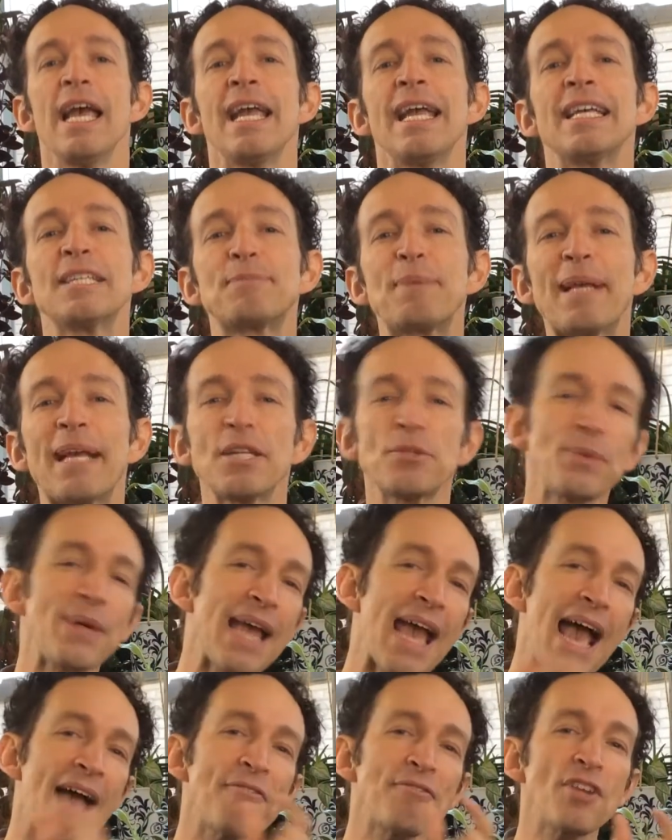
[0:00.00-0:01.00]
is because we
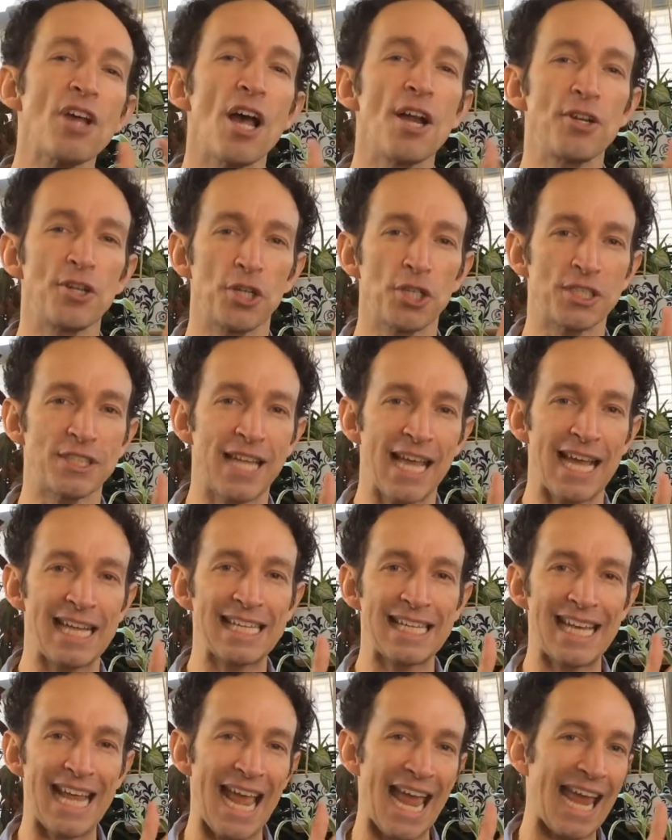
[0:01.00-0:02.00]
have to understand
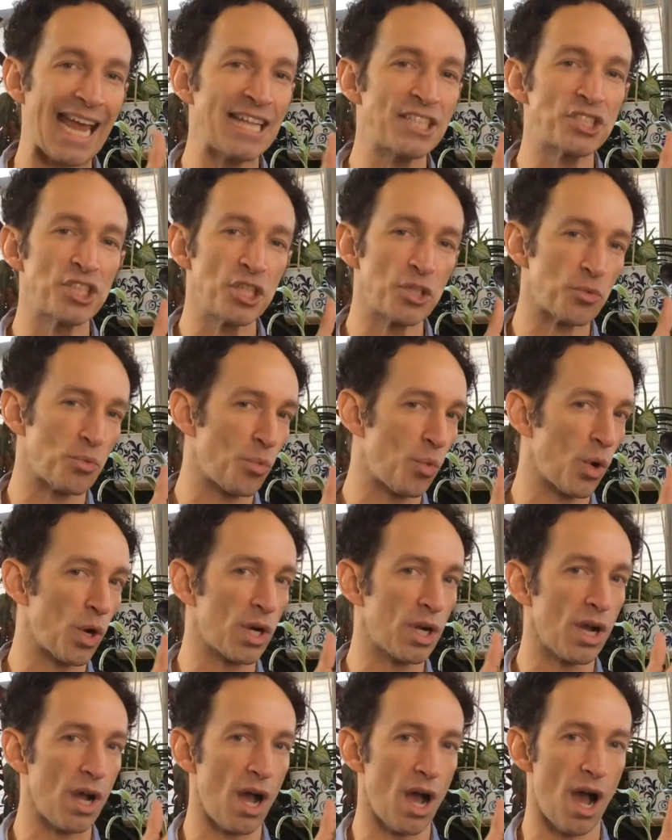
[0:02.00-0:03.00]
an ancient
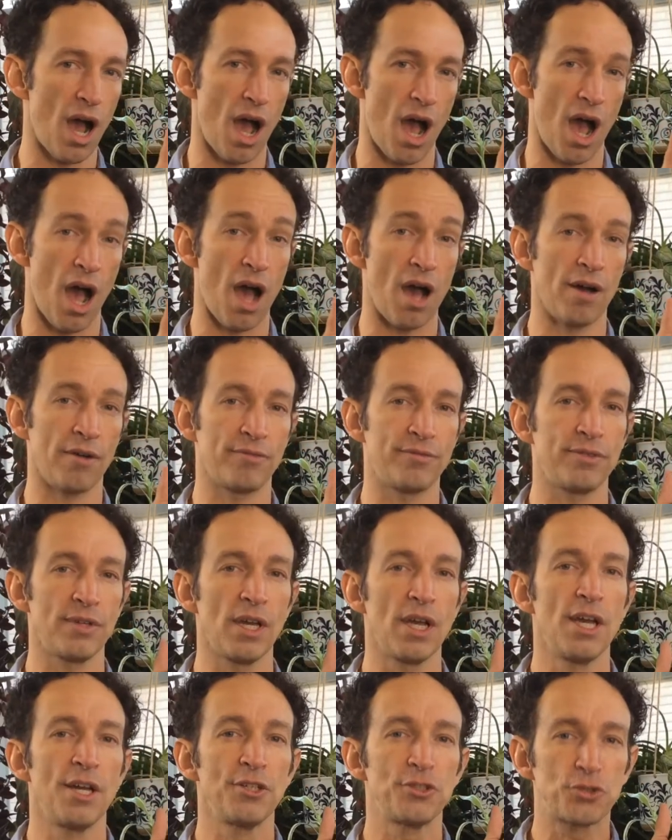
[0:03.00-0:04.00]
work of
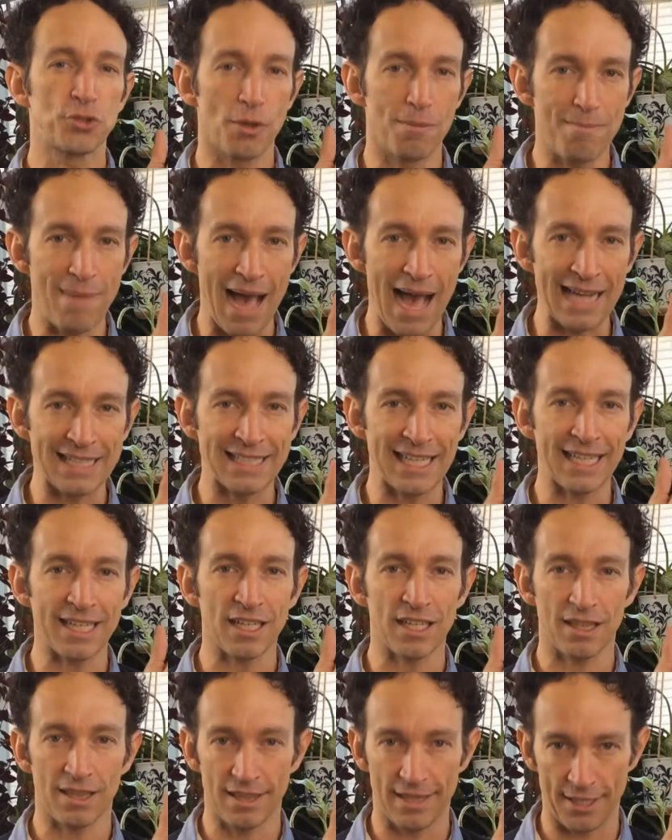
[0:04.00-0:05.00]
dramatic
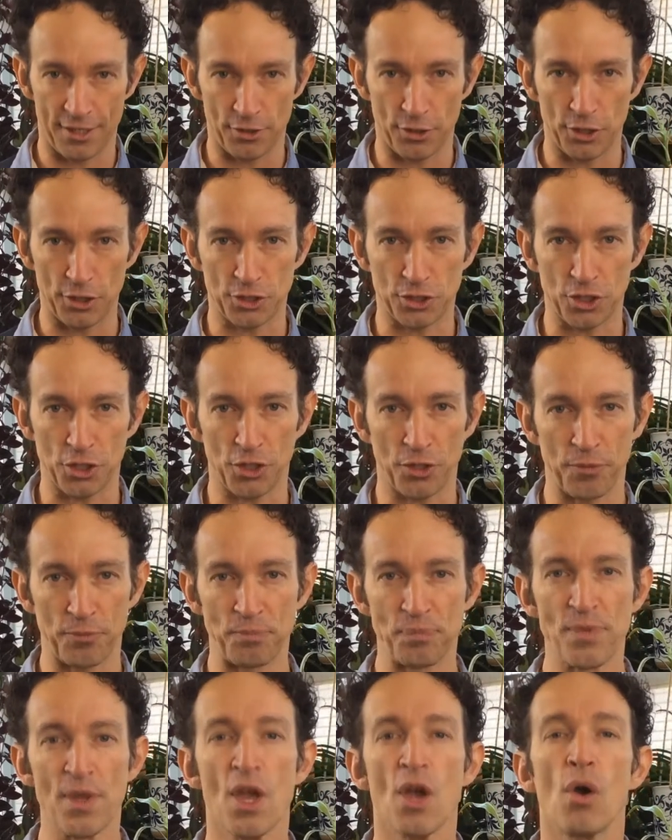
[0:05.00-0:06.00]
literature,
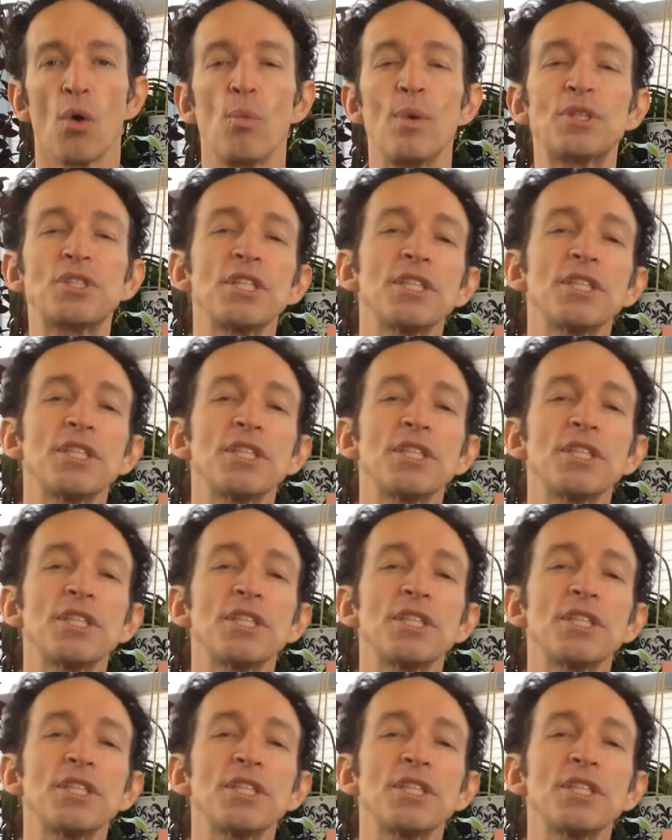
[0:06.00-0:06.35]
which